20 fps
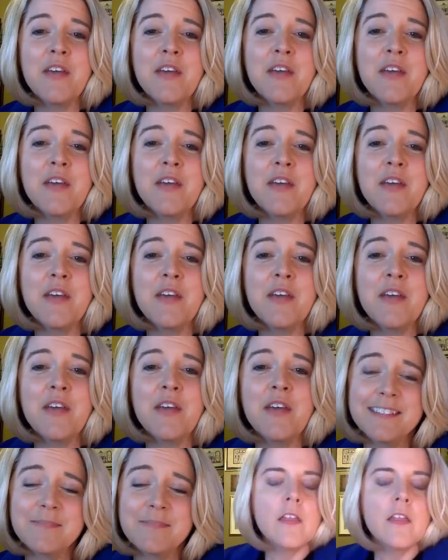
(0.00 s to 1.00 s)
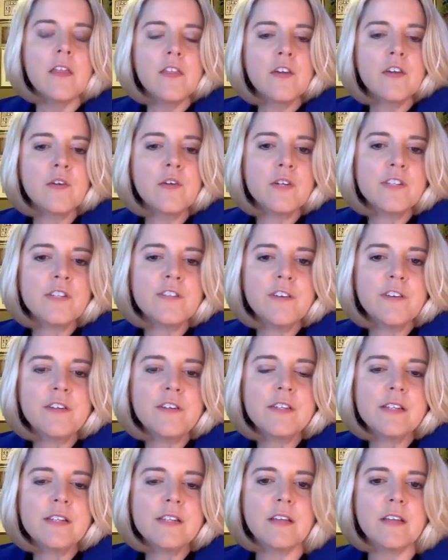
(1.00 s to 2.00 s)
you've joined us. The course
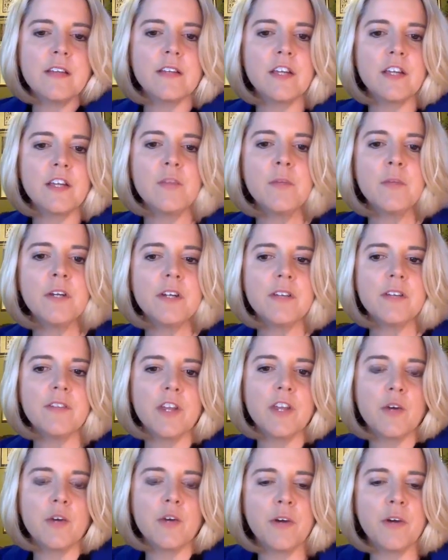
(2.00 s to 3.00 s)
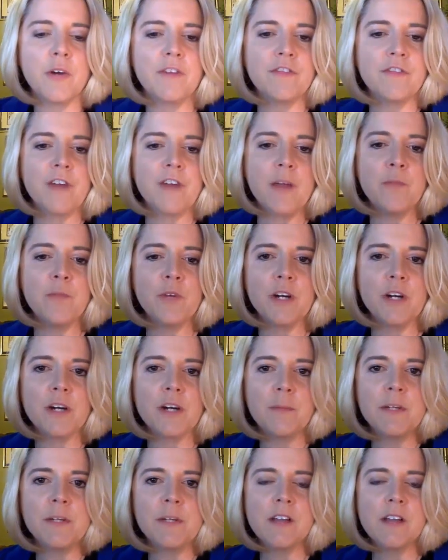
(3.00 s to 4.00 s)
focuses on the Community of Inquiry framework,
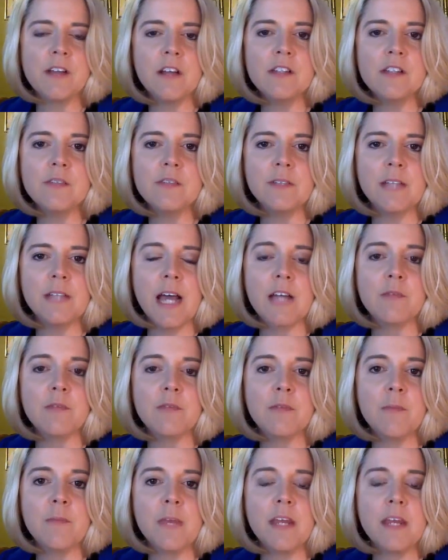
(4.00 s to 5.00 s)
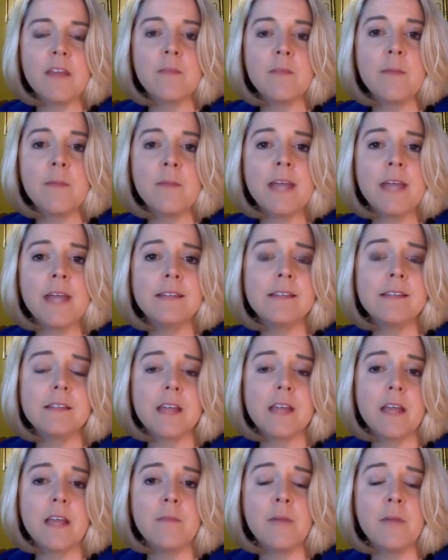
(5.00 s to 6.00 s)
but is also aligned with many of the Penn
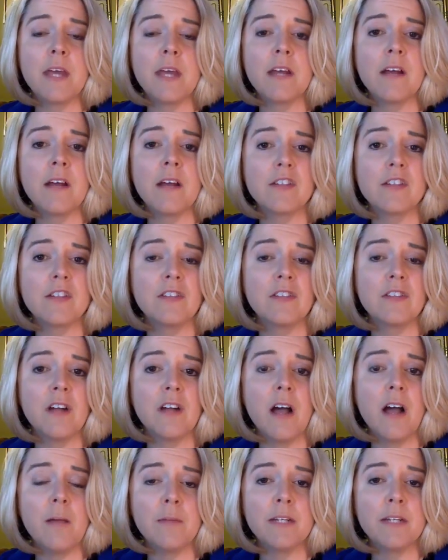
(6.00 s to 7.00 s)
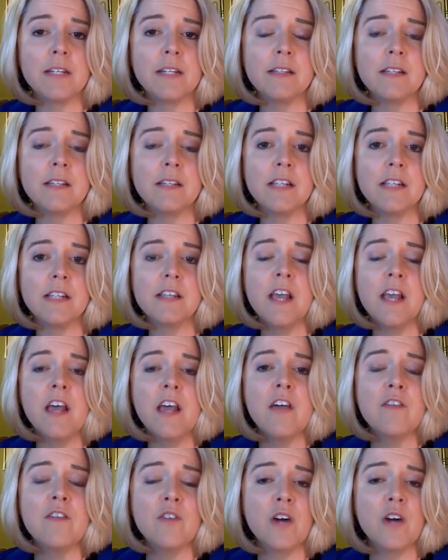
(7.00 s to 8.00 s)
State pedagogical competencies
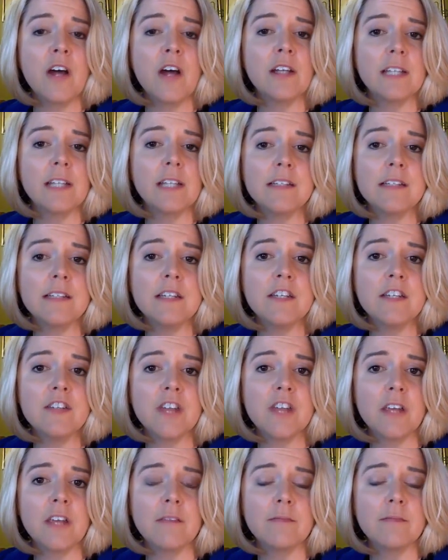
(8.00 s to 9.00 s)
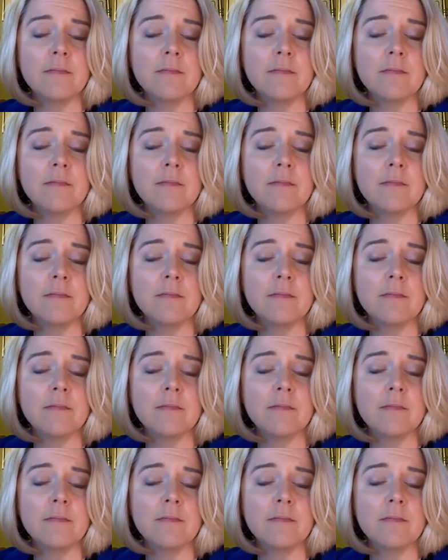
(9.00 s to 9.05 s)
for online teaching.